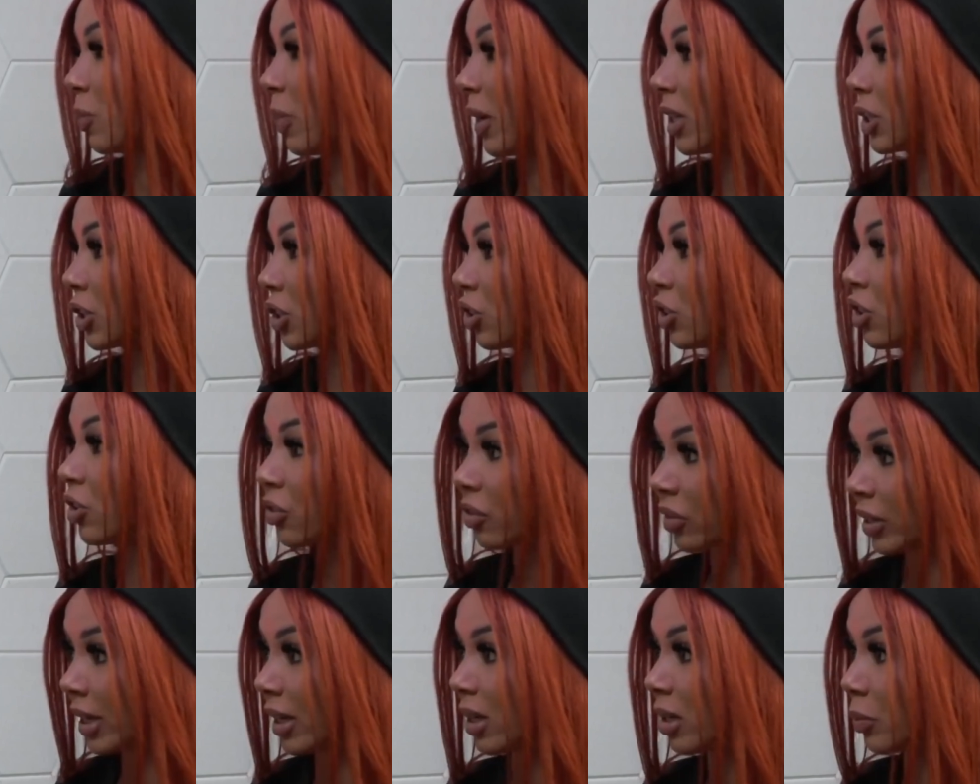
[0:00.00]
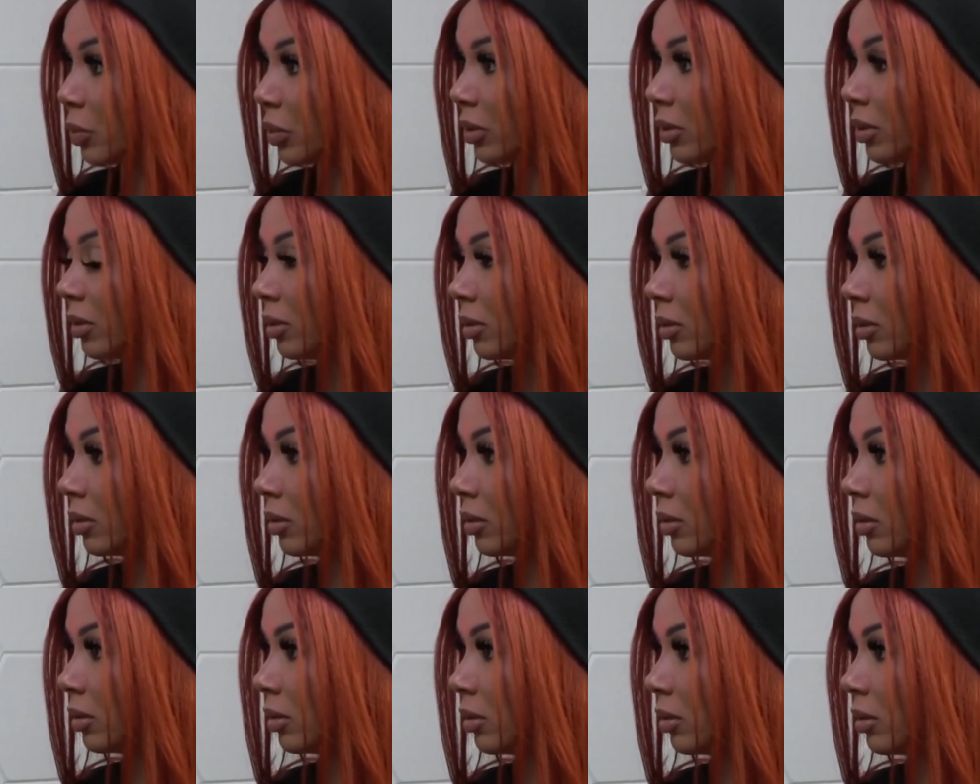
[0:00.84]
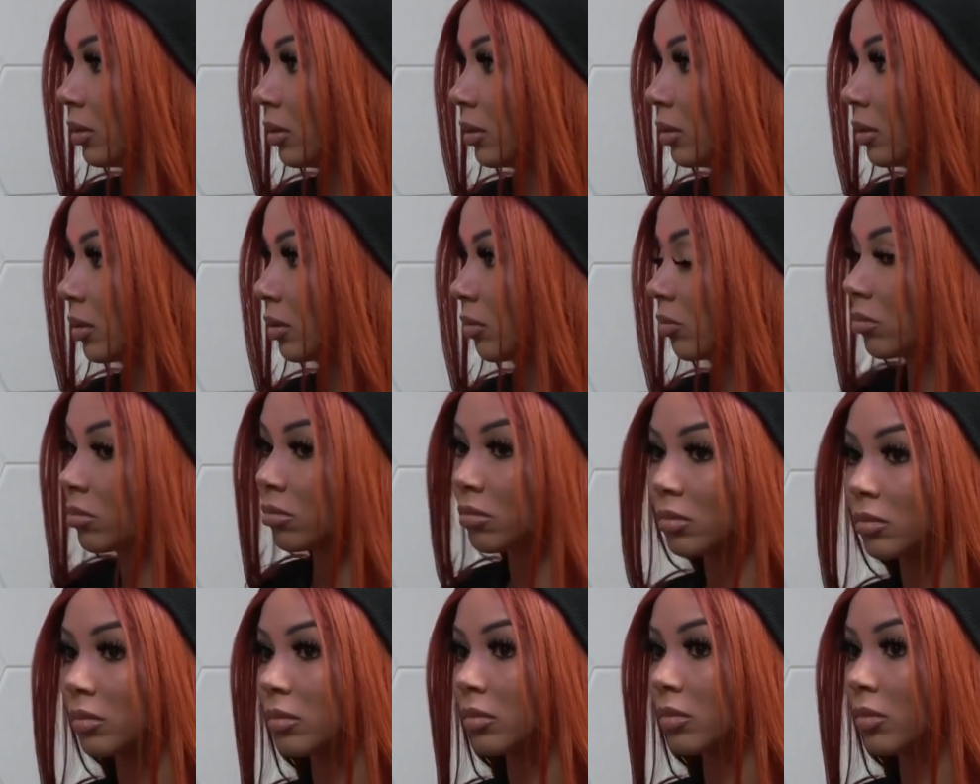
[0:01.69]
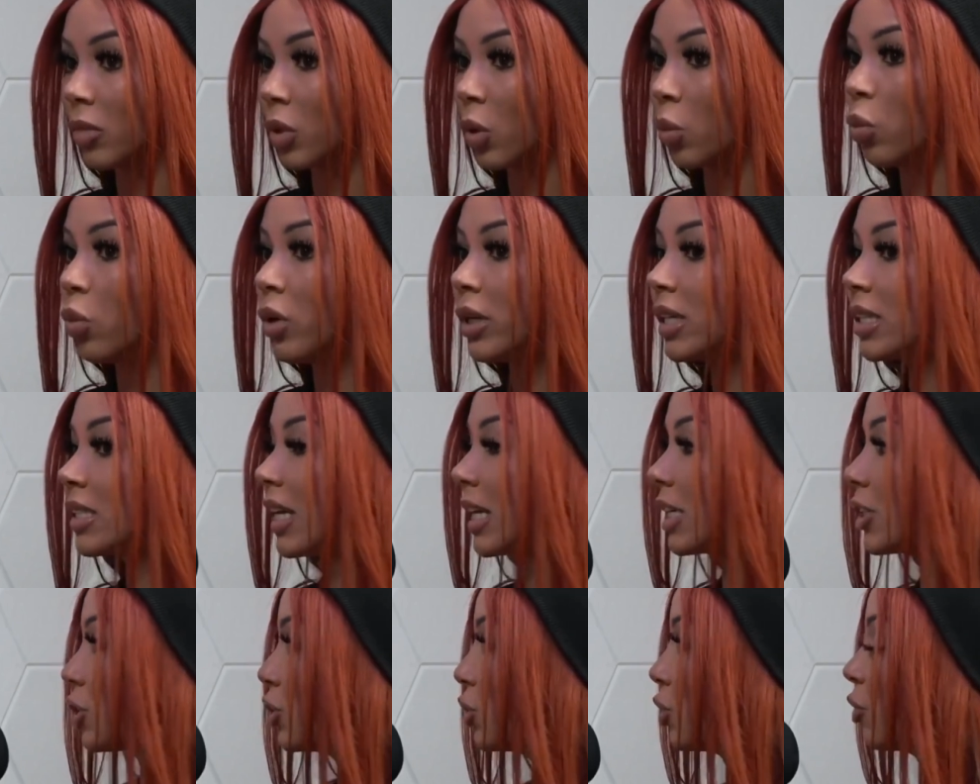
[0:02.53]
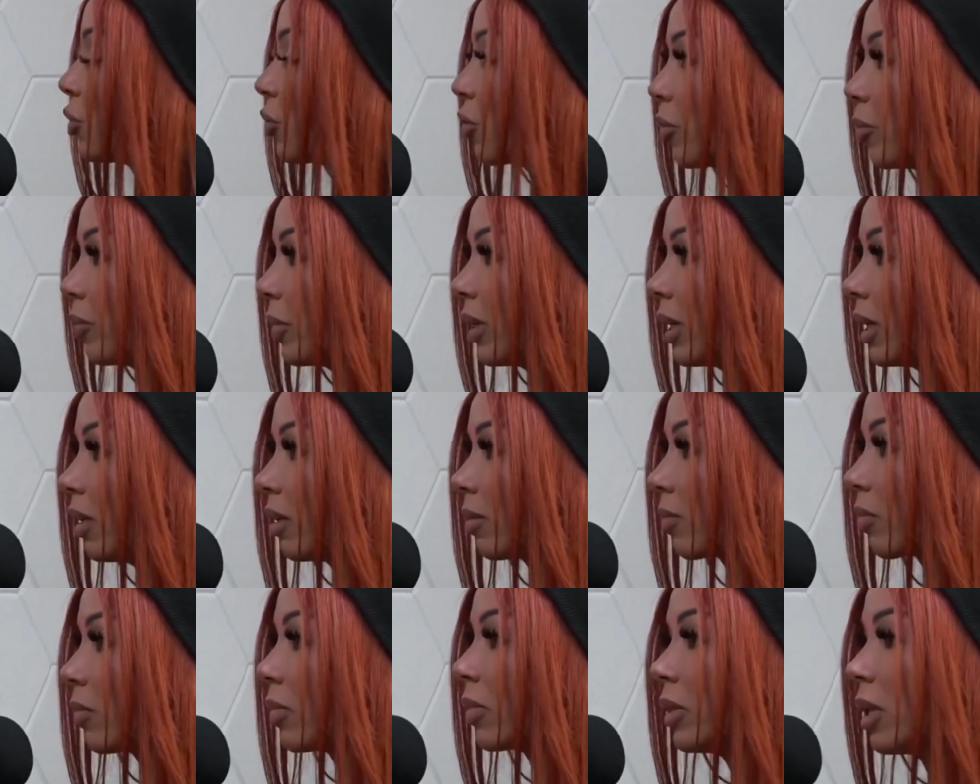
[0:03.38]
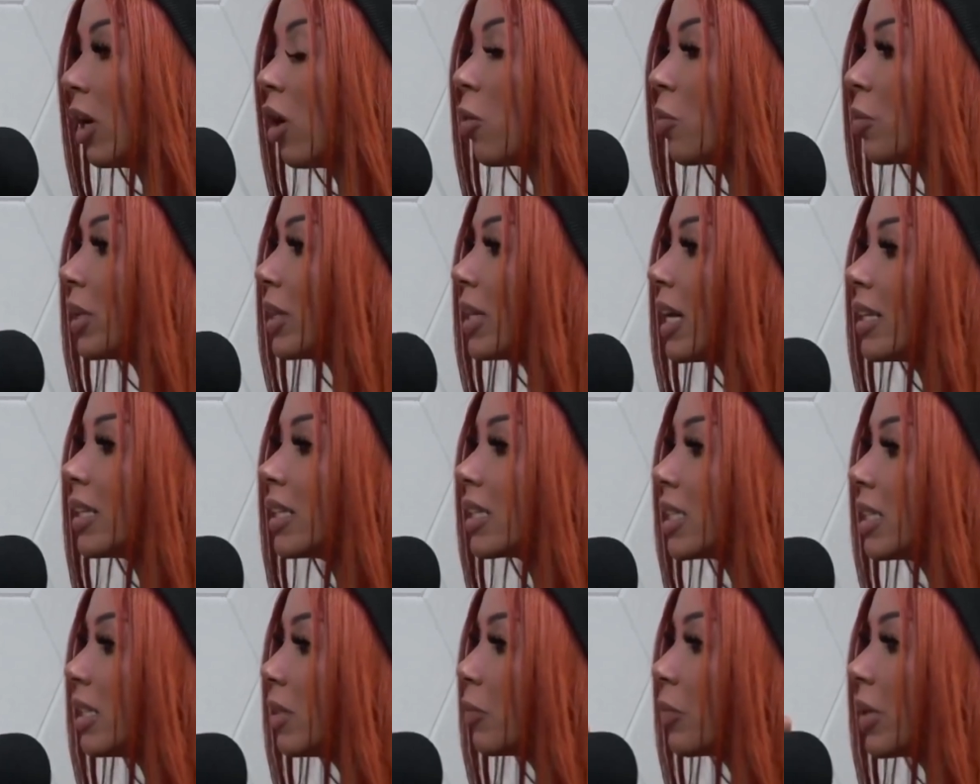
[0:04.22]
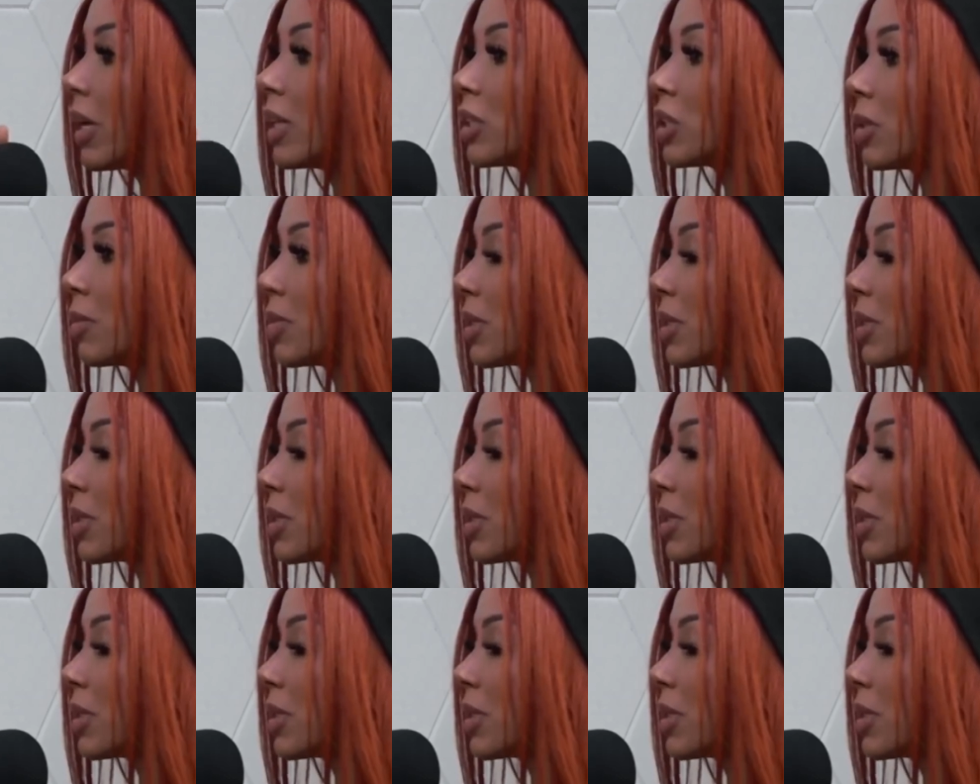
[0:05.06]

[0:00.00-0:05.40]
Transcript: Or you just happen to have dated everyone I know, or there are videos of you out here with a different dude every now and